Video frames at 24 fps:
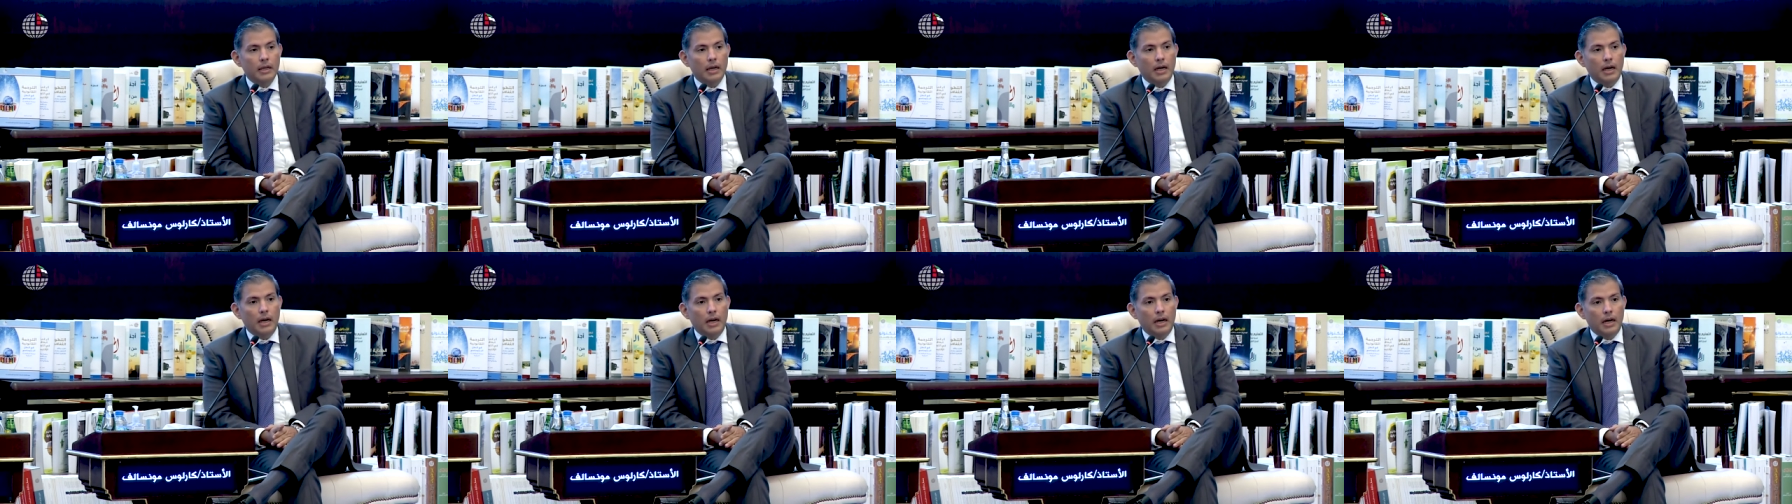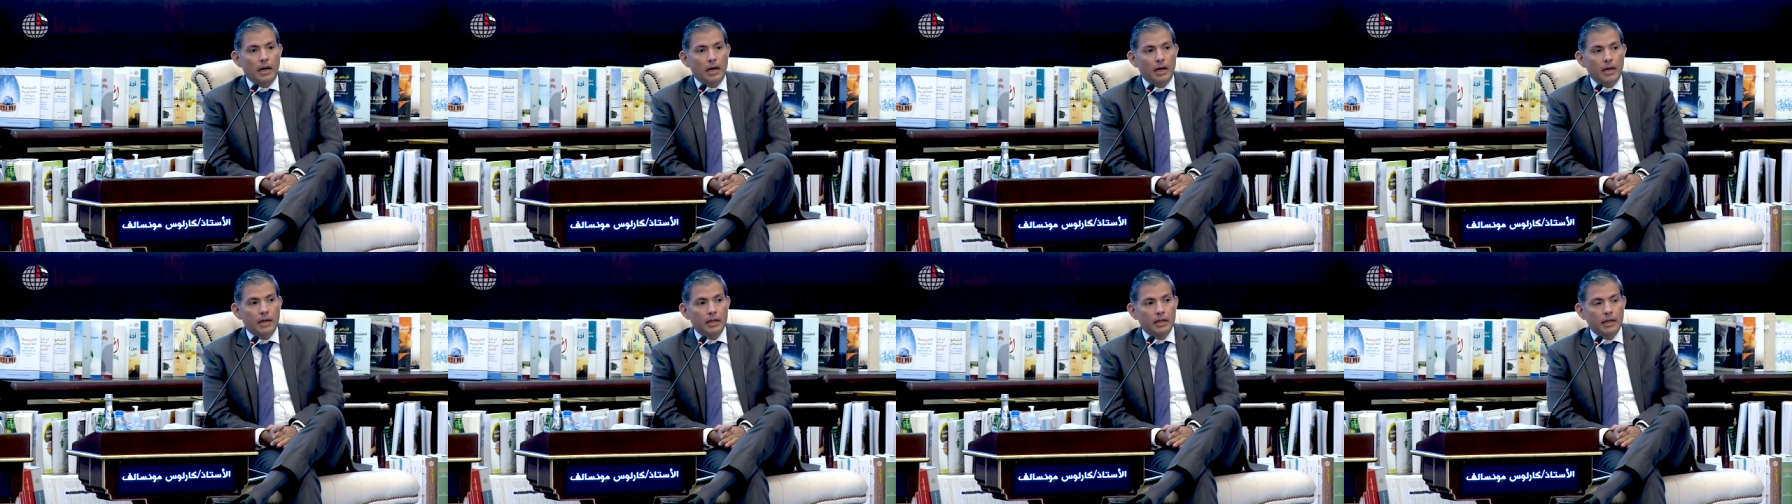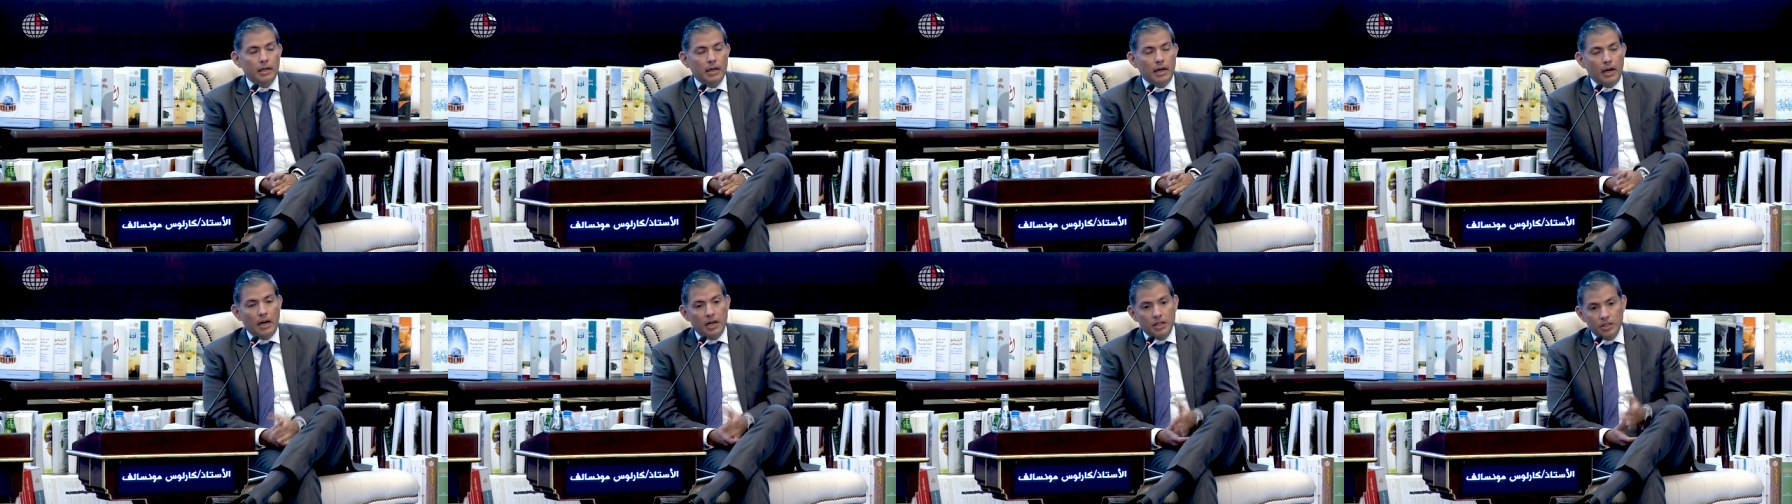And
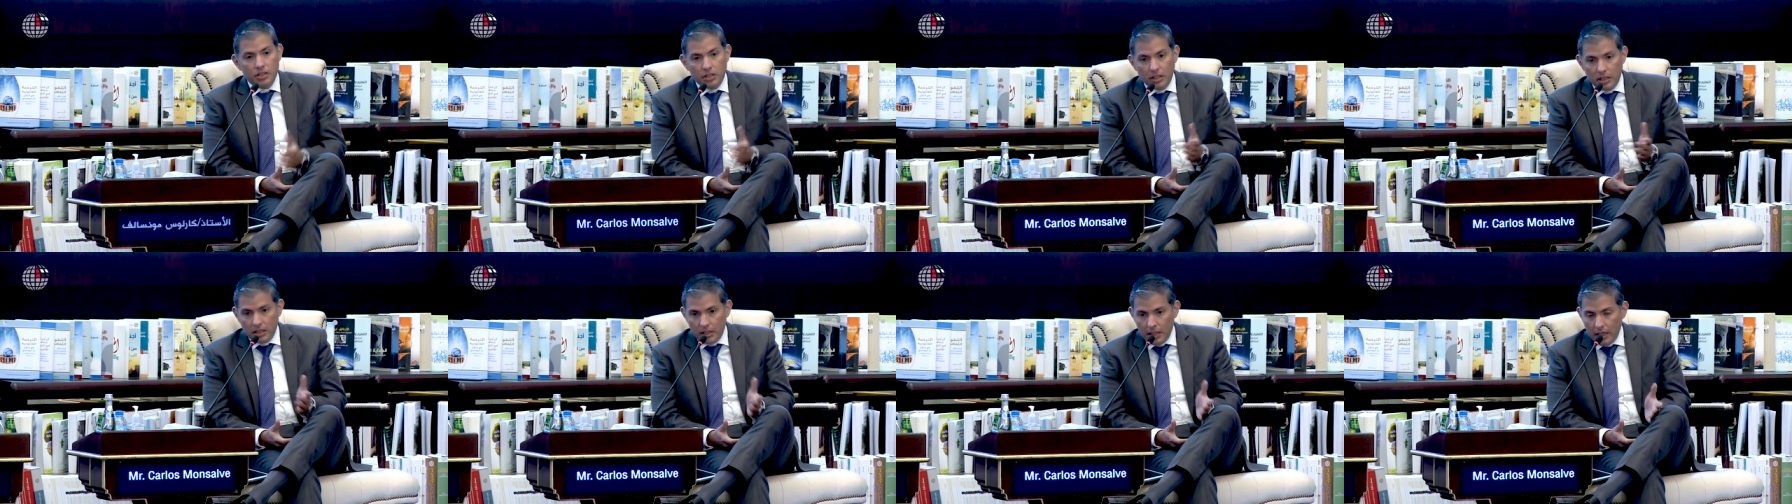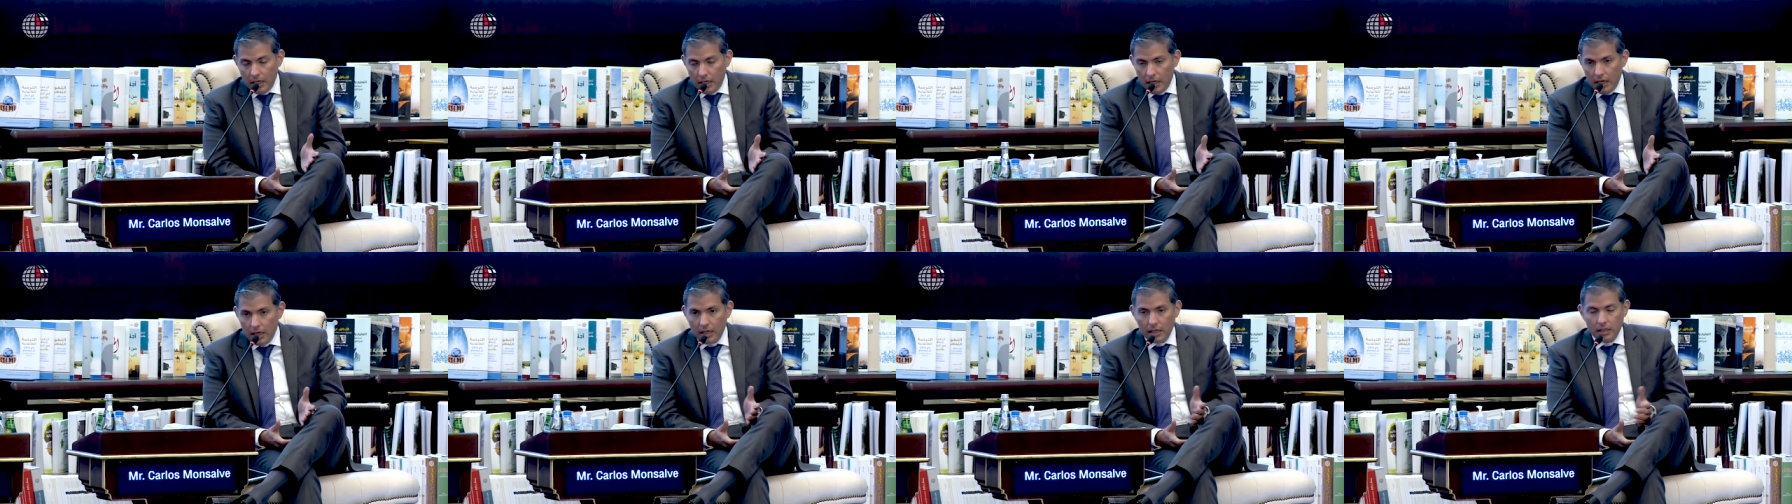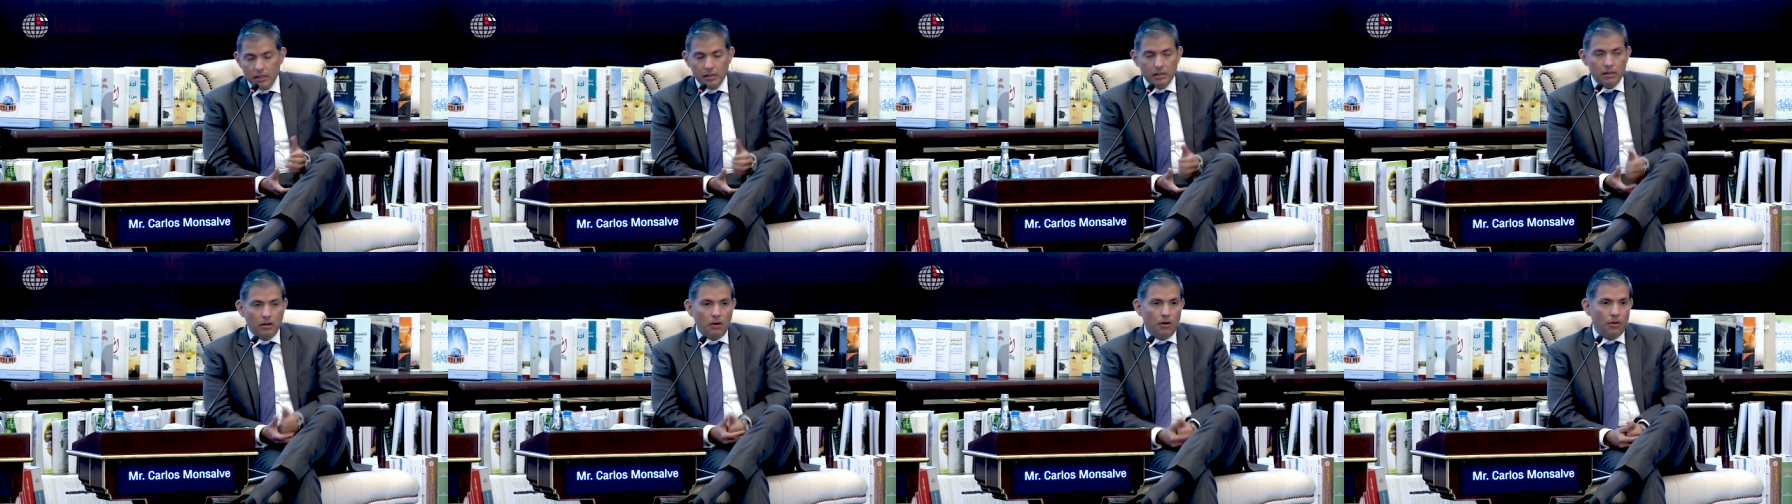uh, Argentina
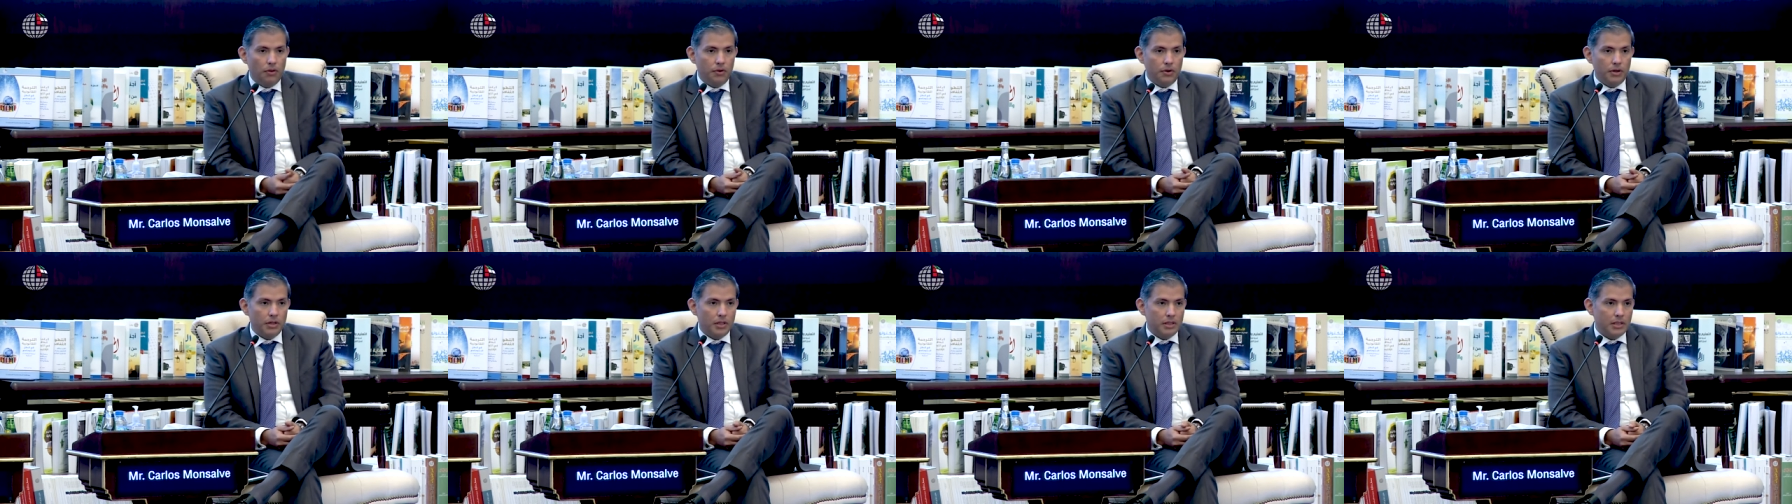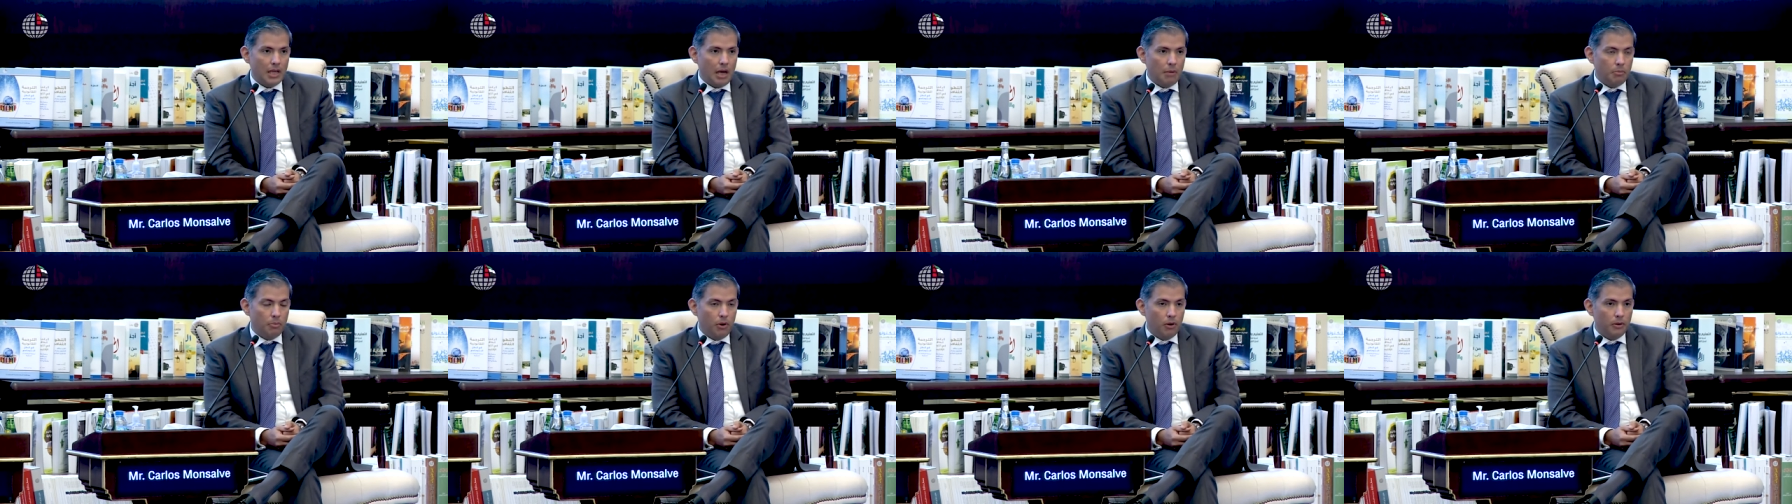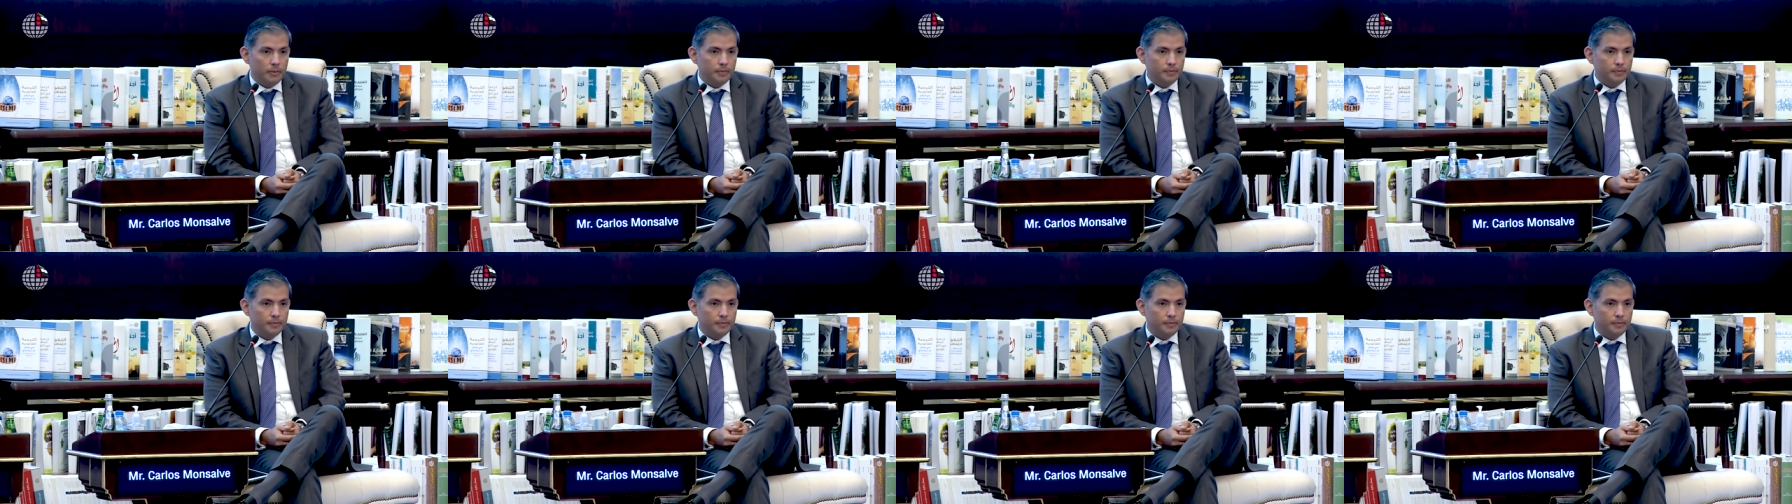is other example.